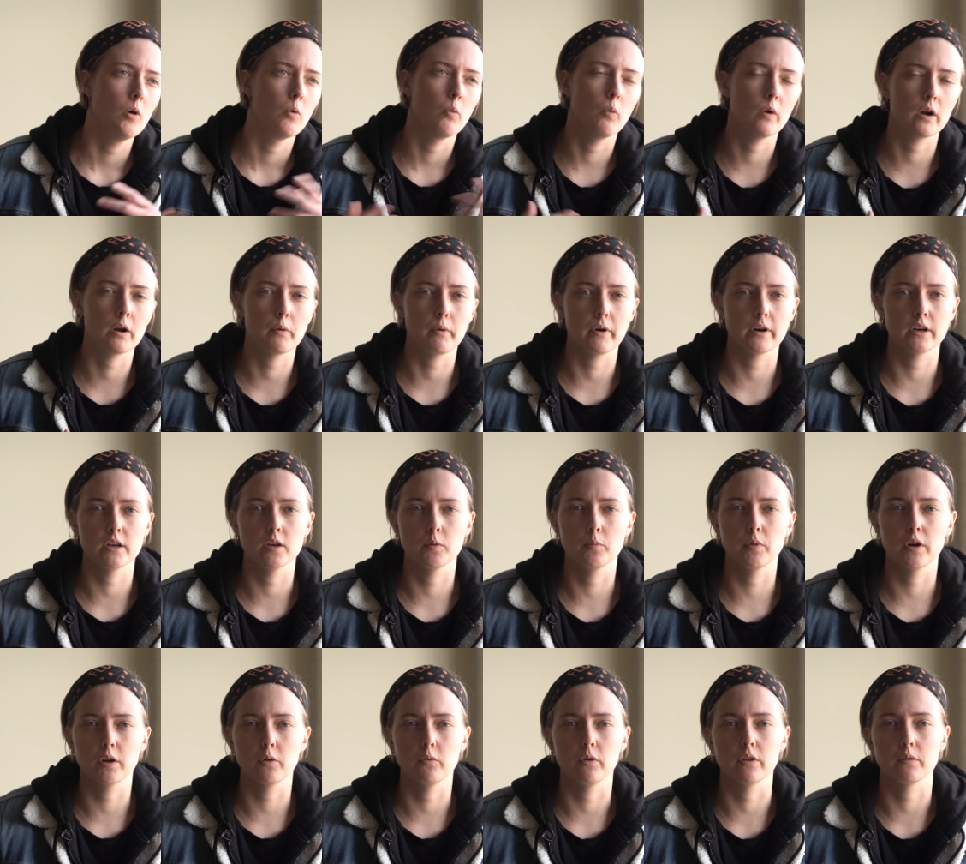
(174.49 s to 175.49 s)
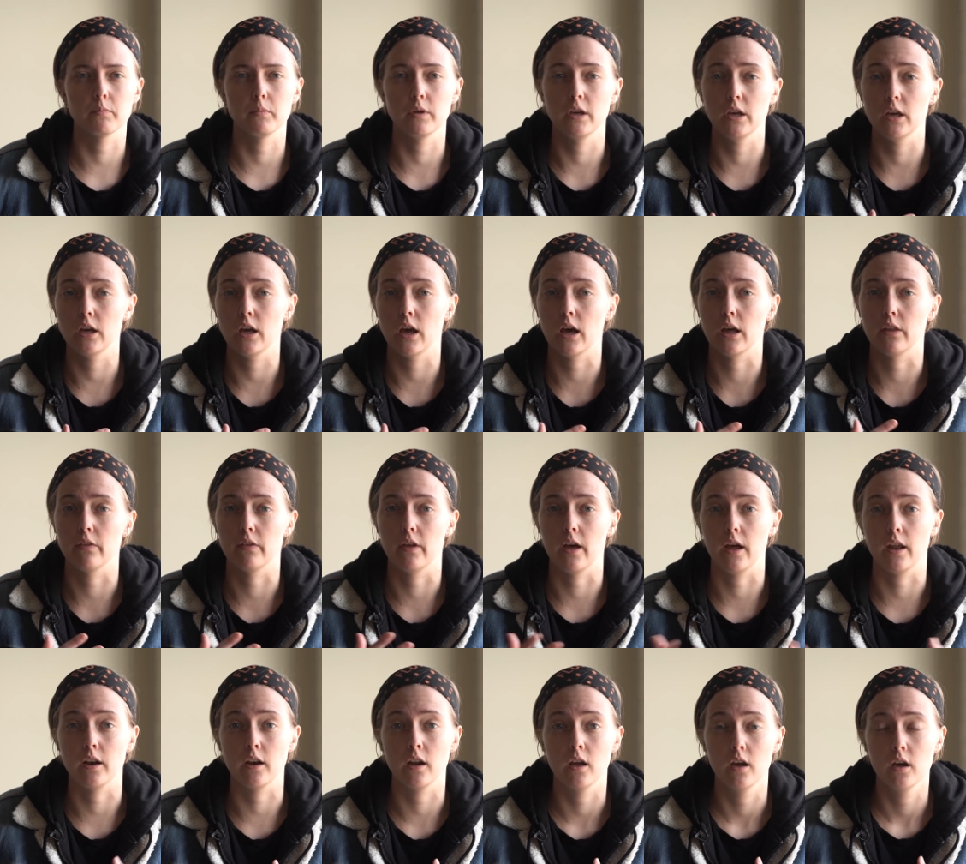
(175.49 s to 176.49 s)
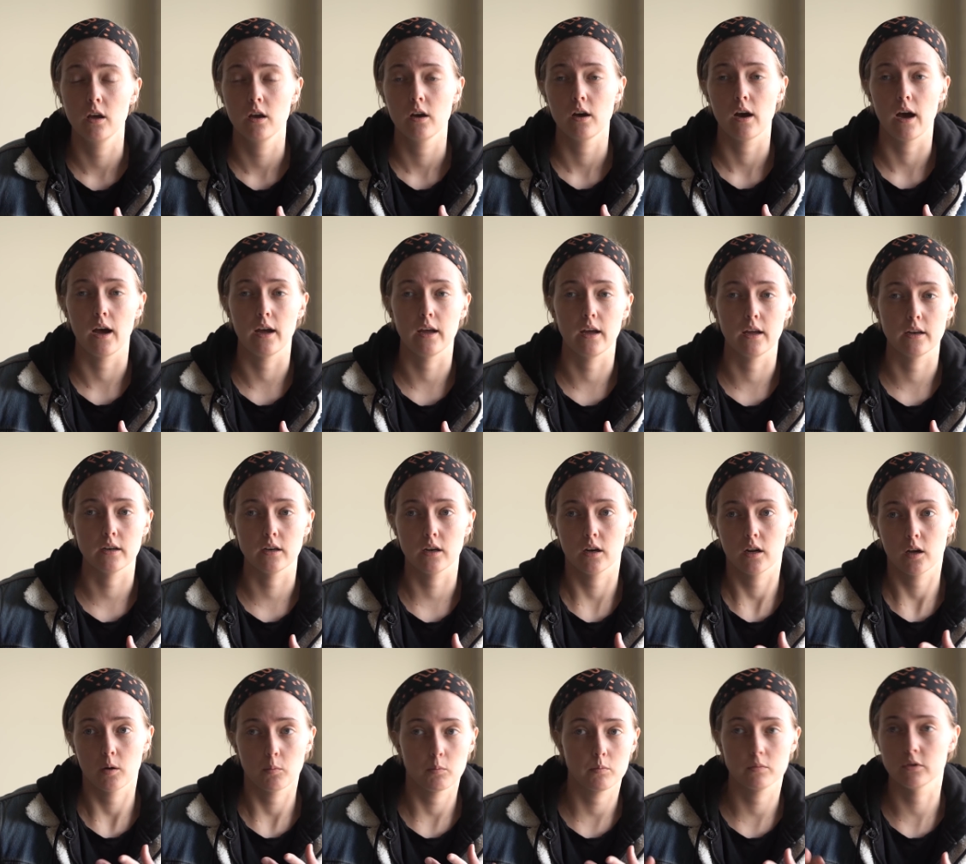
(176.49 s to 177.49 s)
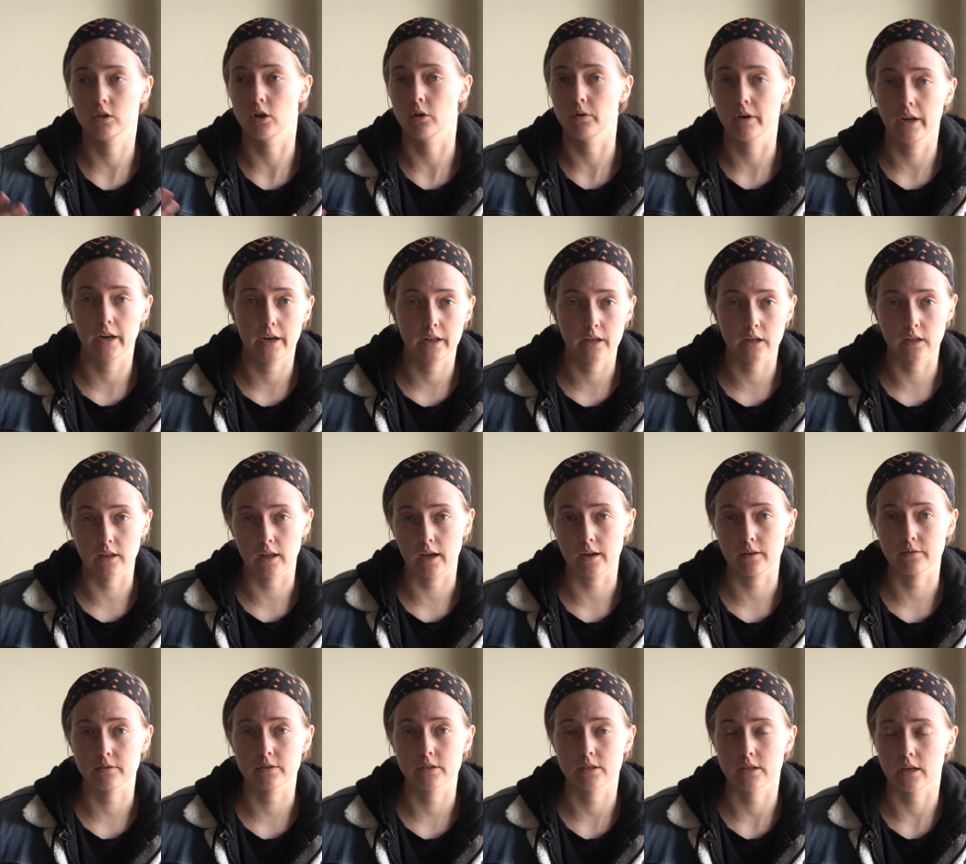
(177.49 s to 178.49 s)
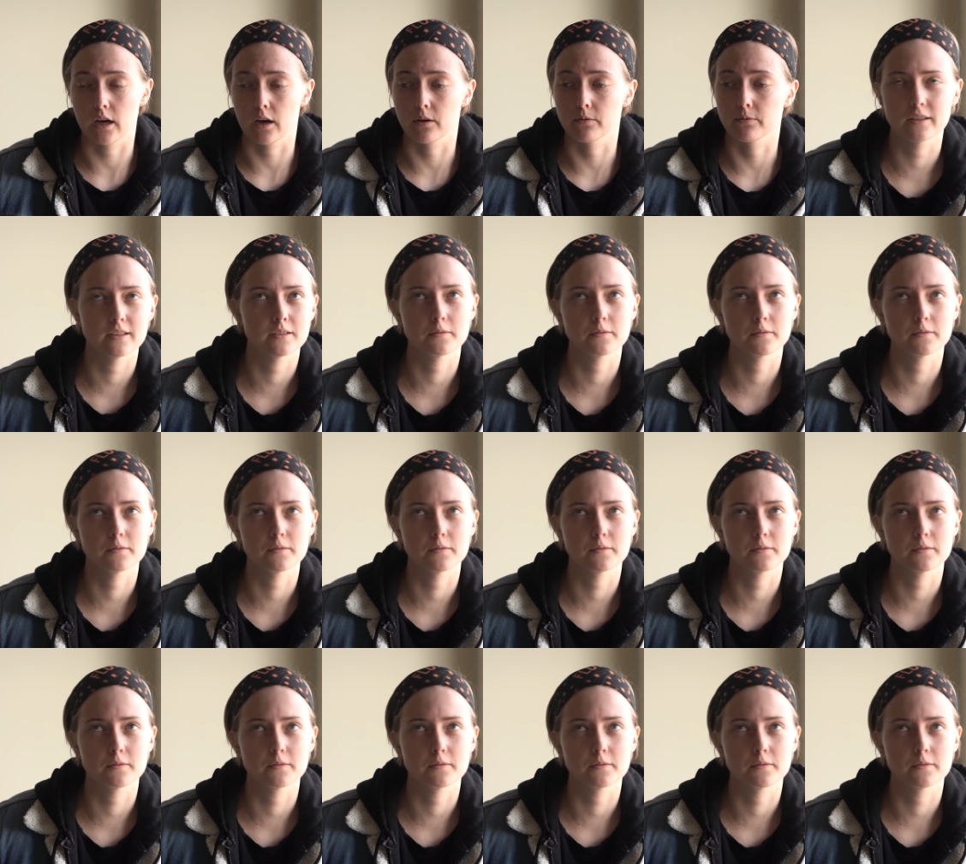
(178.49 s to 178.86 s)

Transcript: what I wanted to bring with me and then I ended up donating a lot of stuff.